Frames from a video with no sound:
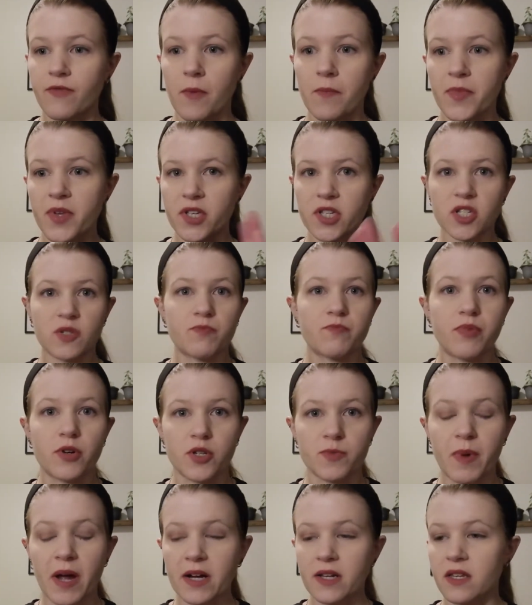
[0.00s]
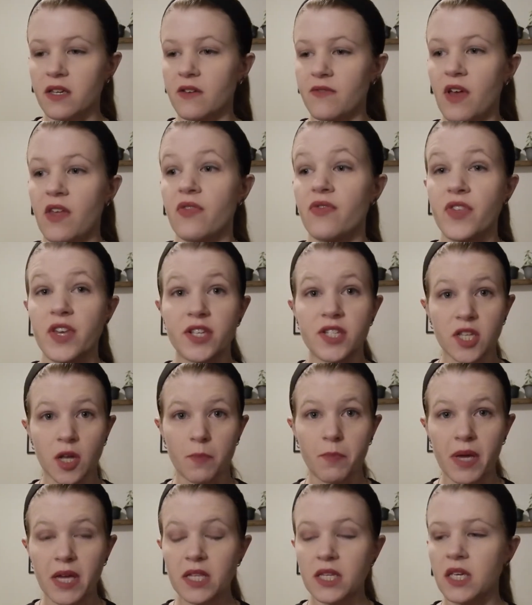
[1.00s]
from this perspective and this
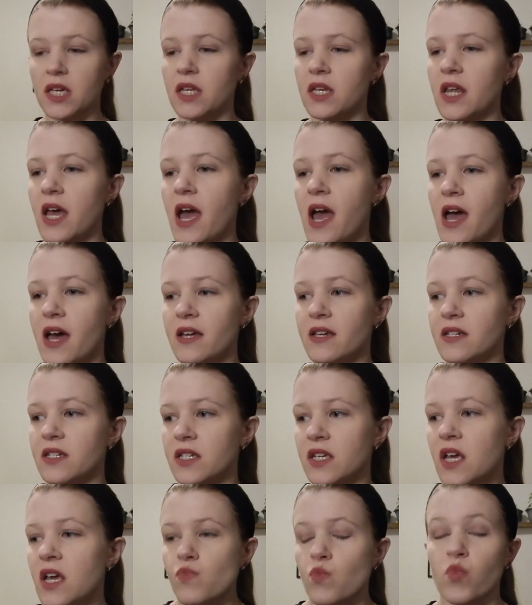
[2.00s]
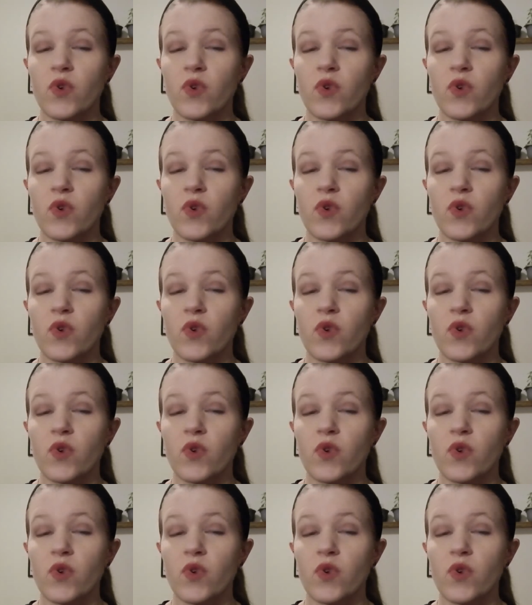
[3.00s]
opinion and